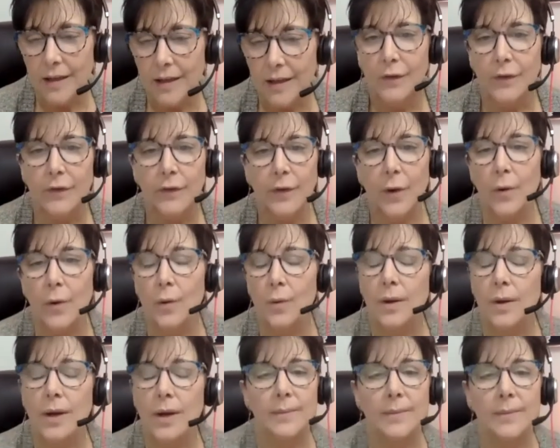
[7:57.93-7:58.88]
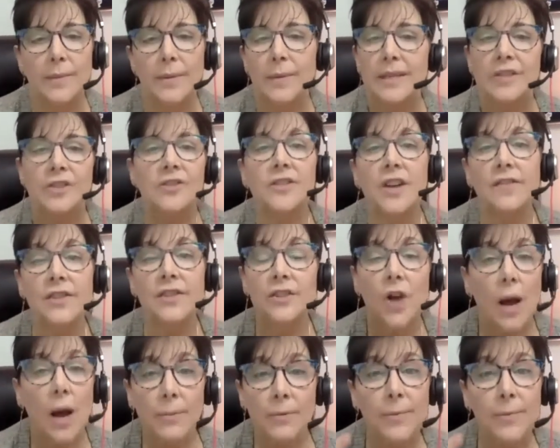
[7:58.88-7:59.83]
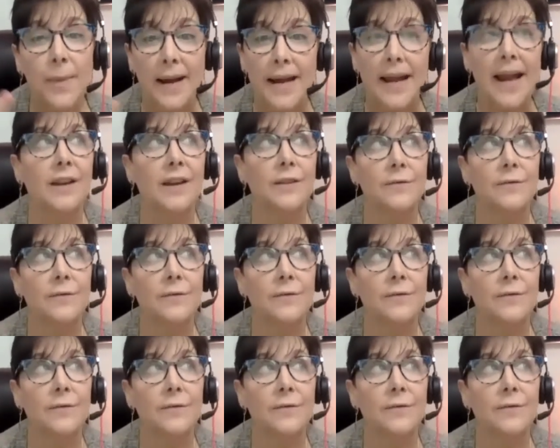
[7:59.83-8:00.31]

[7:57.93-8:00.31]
So, I mean, just off the top of my head, a